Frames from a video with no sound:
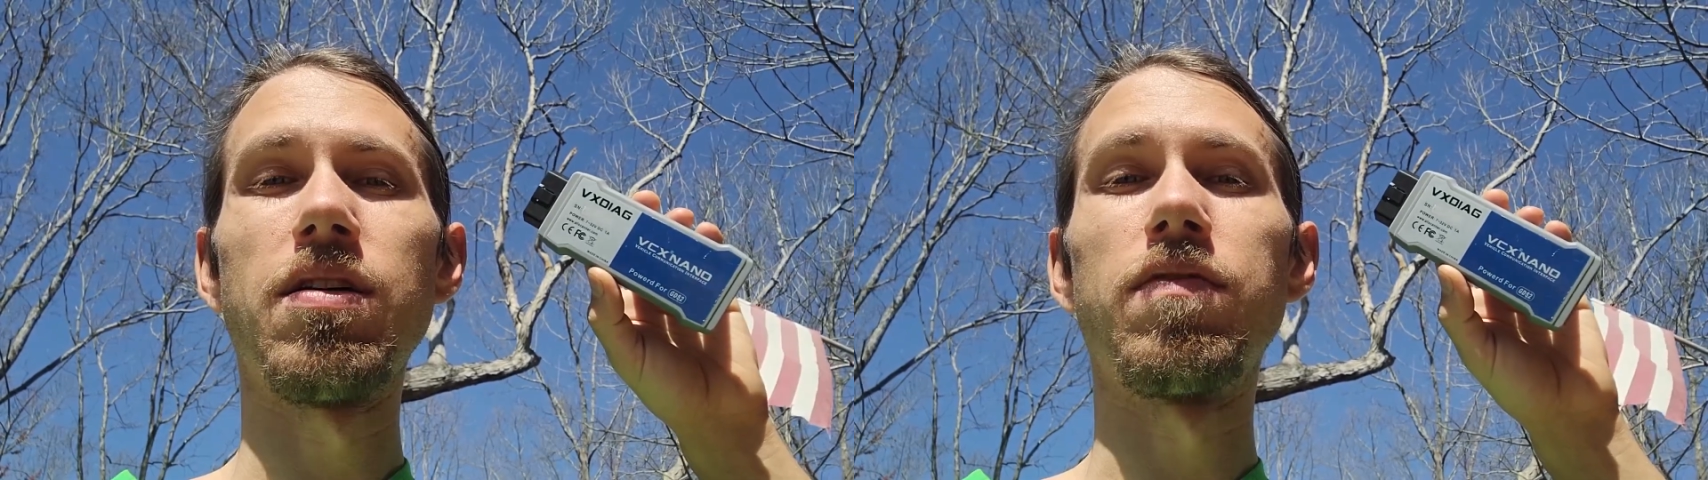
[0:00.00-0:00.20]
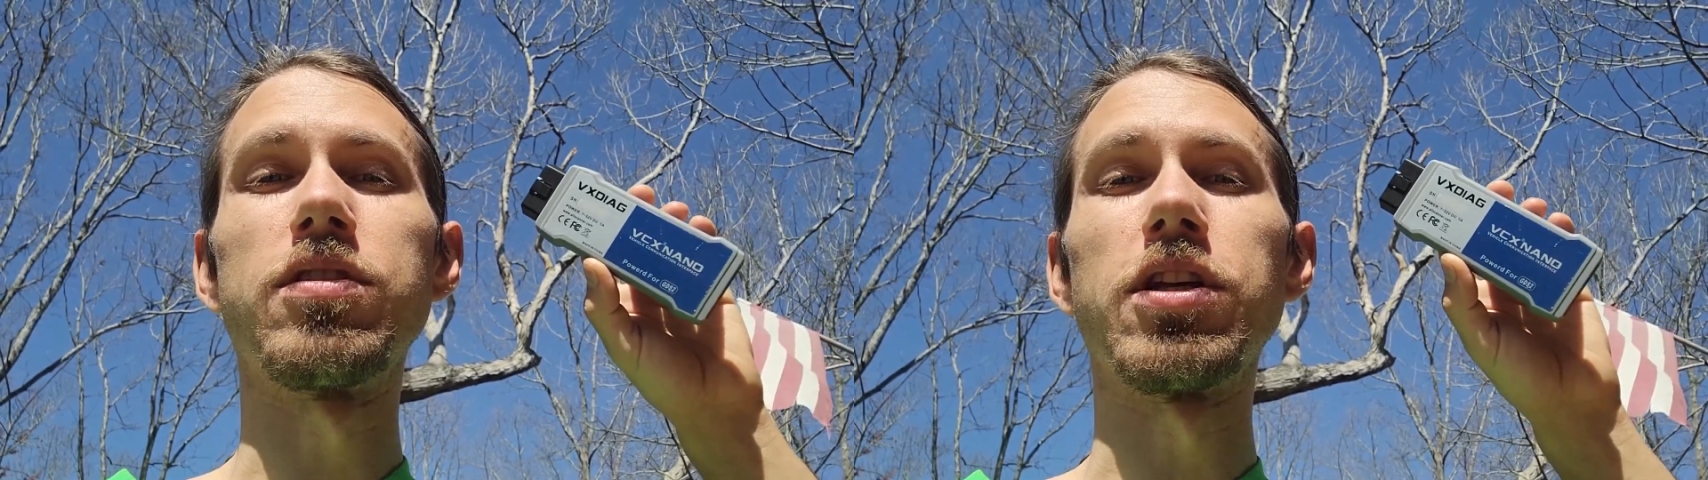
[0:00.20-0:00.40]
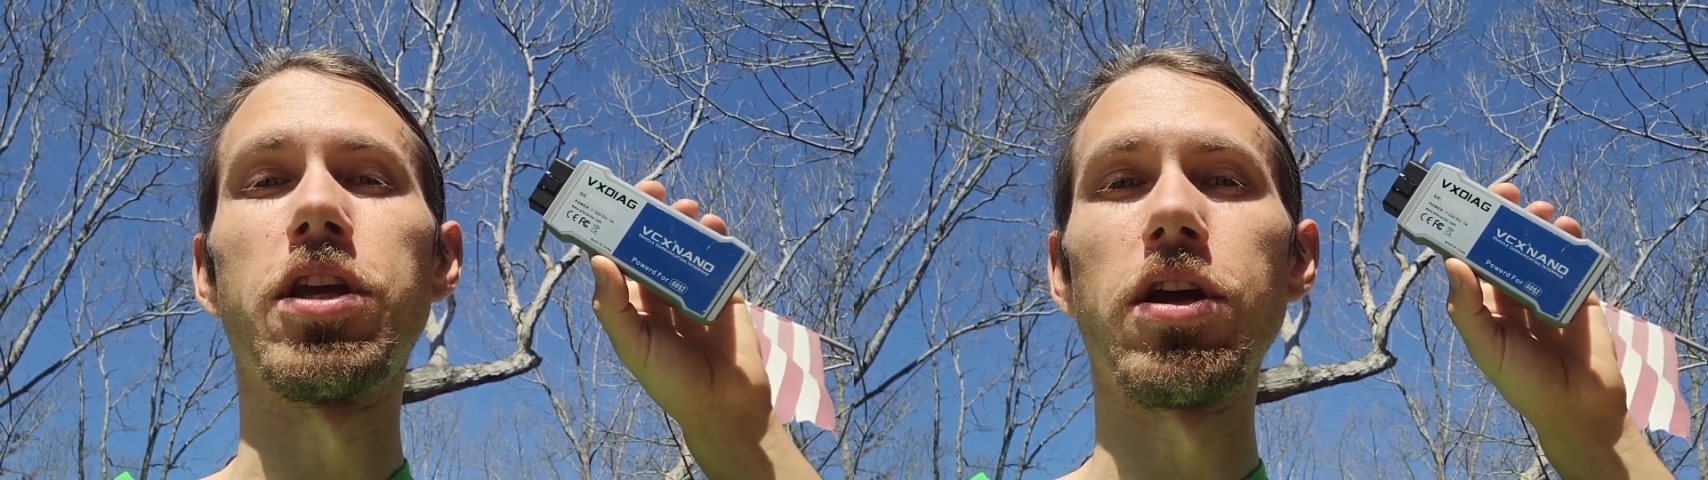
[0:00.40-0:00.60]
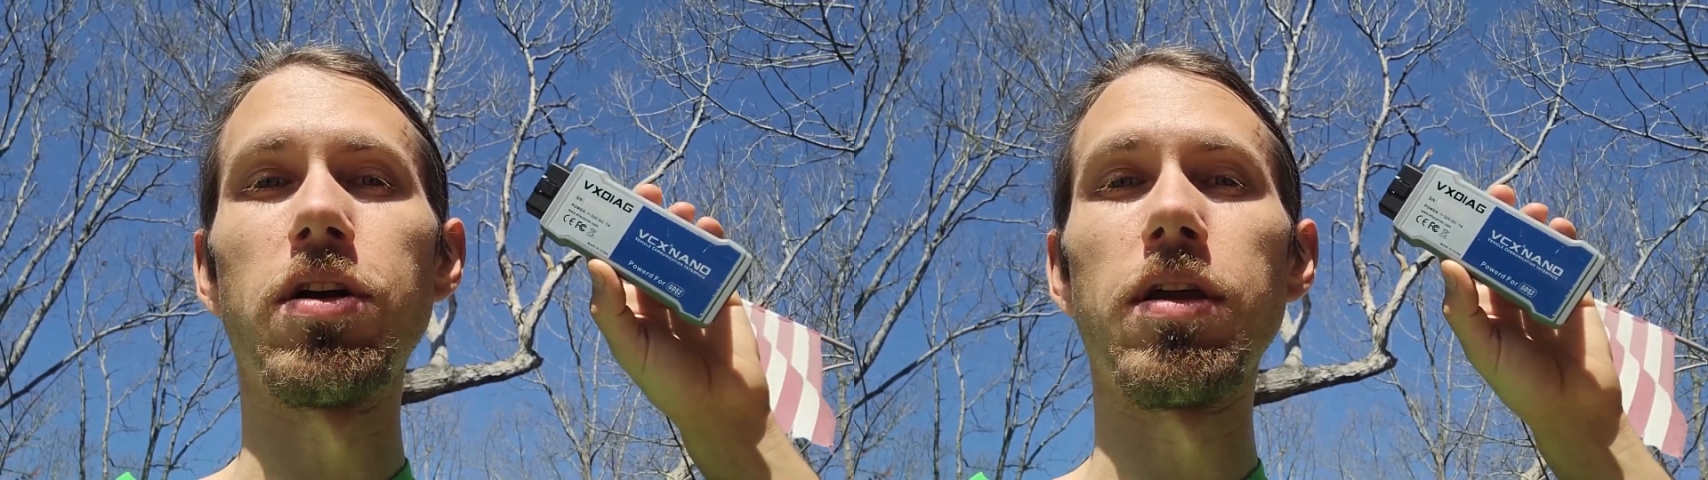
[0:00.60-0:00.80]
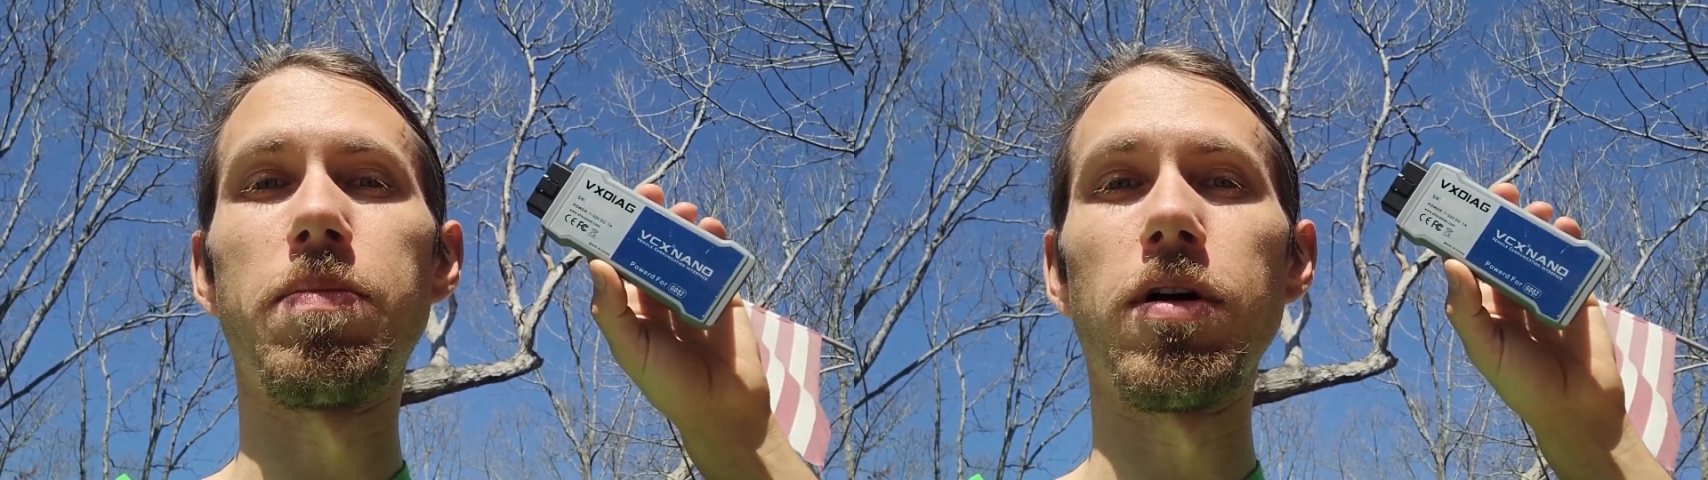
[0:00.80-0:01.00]
for
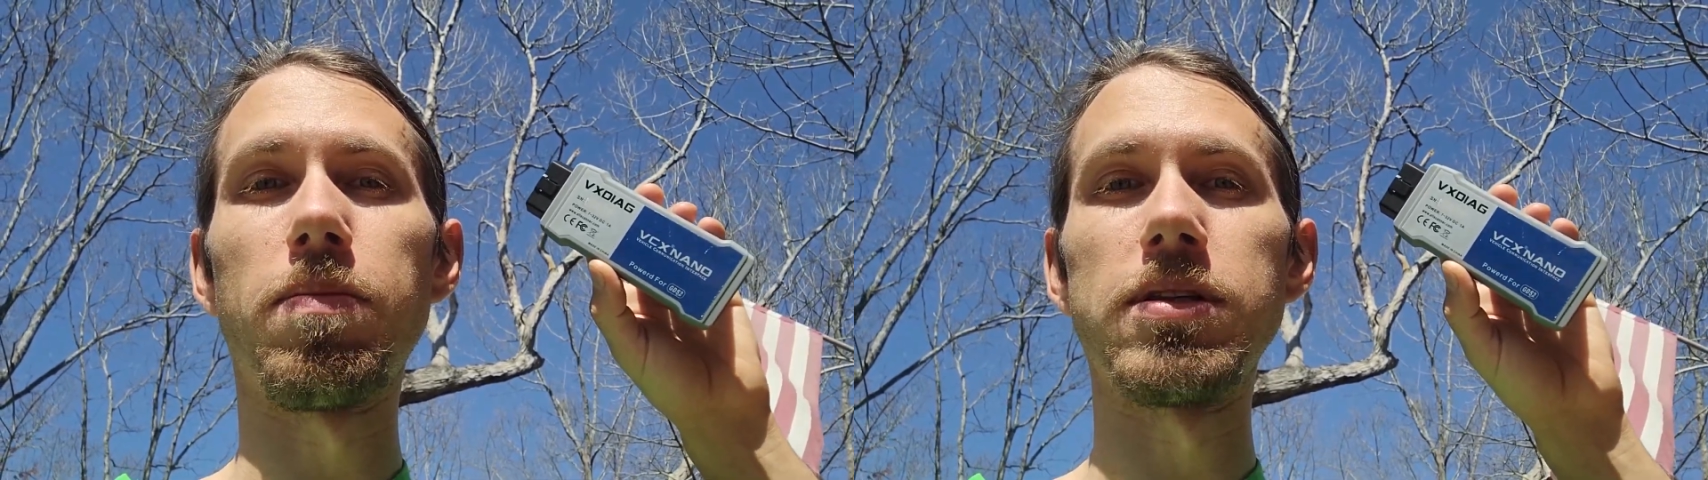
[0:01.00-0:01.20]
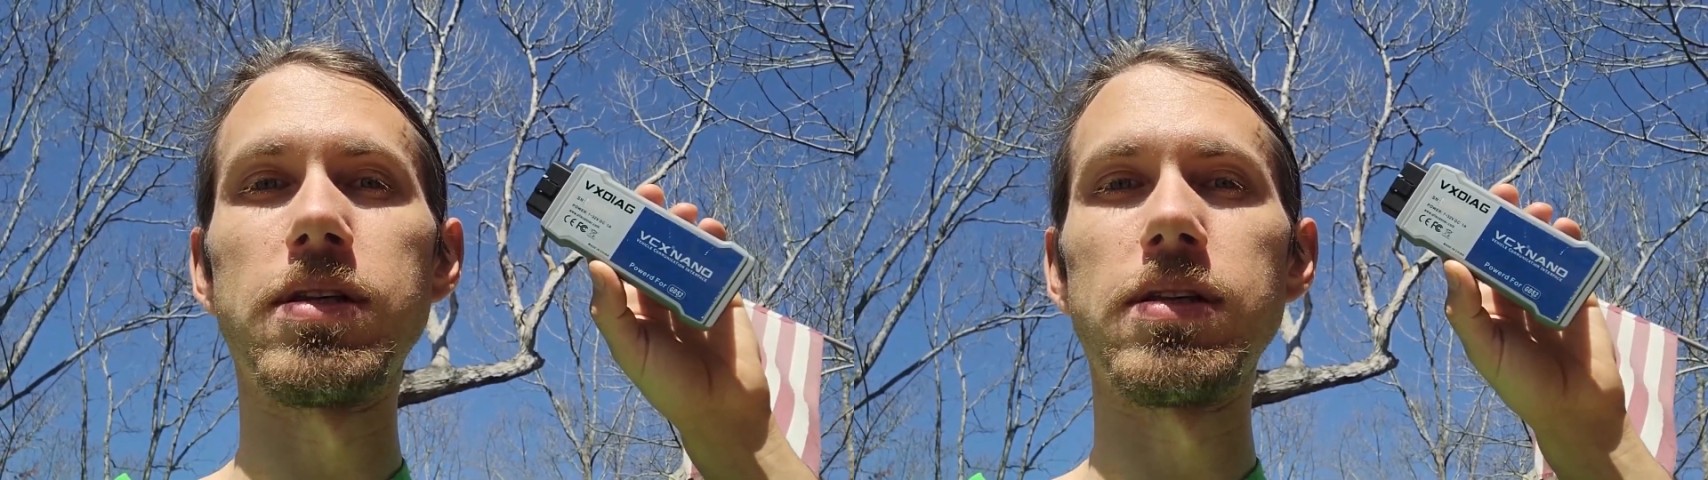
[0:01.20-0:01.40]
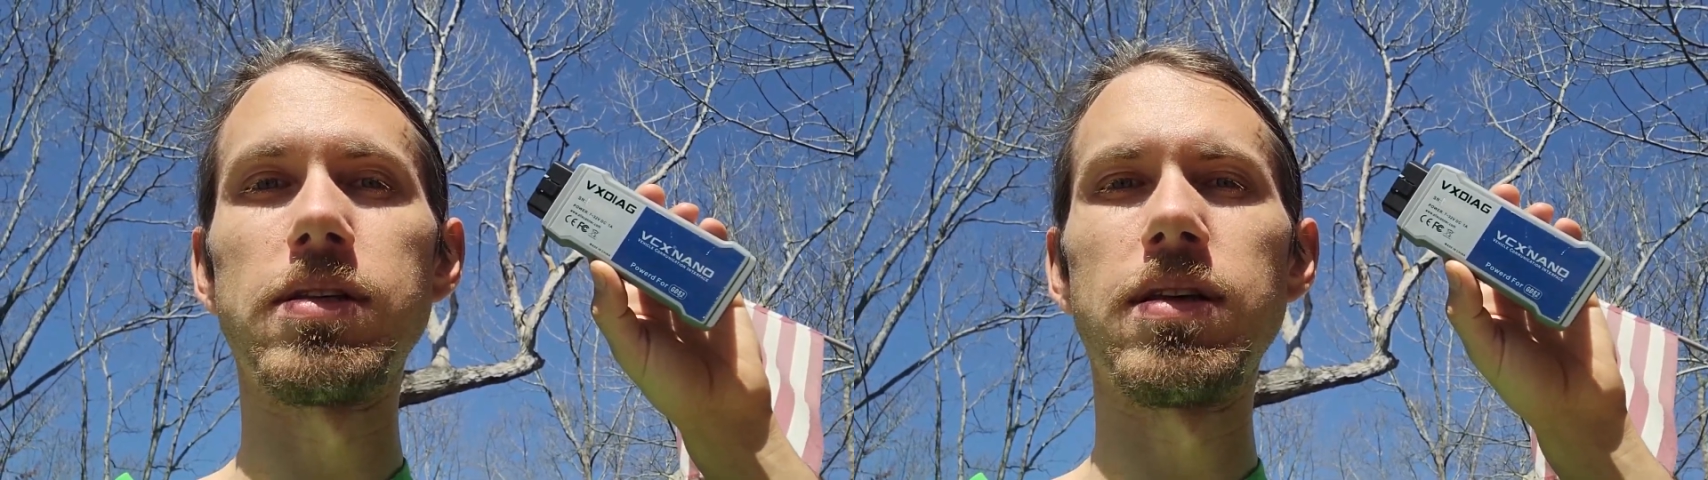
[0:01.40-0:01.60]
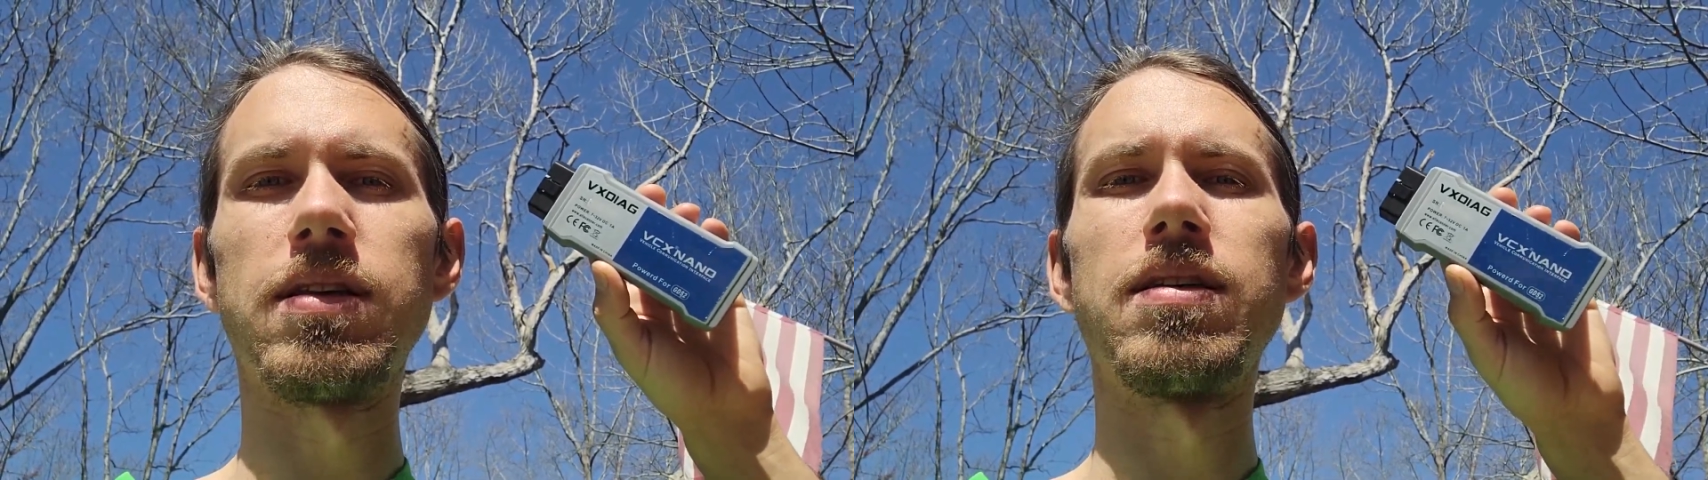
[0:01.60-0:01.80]
security purposes.